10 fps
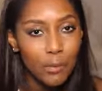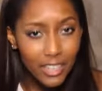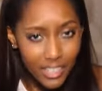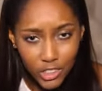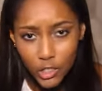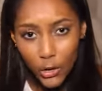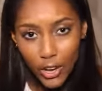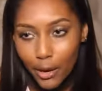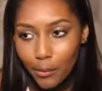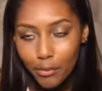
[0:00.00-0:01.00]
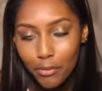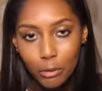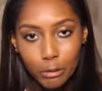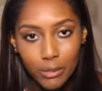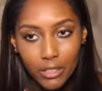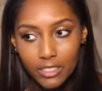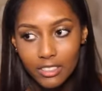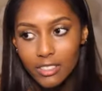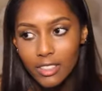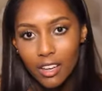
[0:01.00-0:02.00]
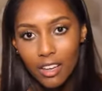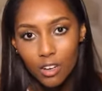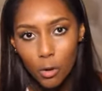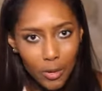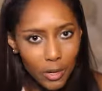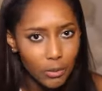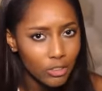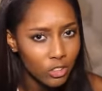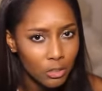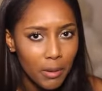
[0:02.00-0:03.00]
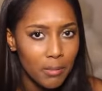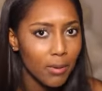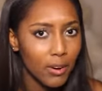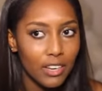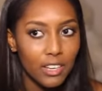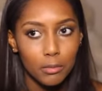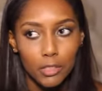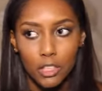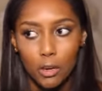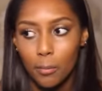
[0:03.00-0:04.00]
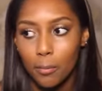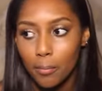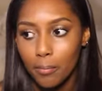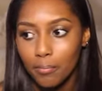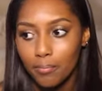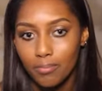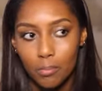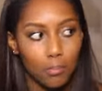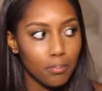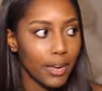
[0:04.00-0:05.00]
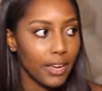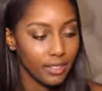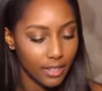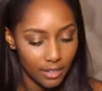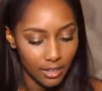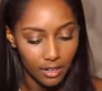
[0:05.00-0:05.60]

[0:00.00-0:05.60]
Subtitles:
I really enjoy hair perfumes because nobody wants to spend money on some bad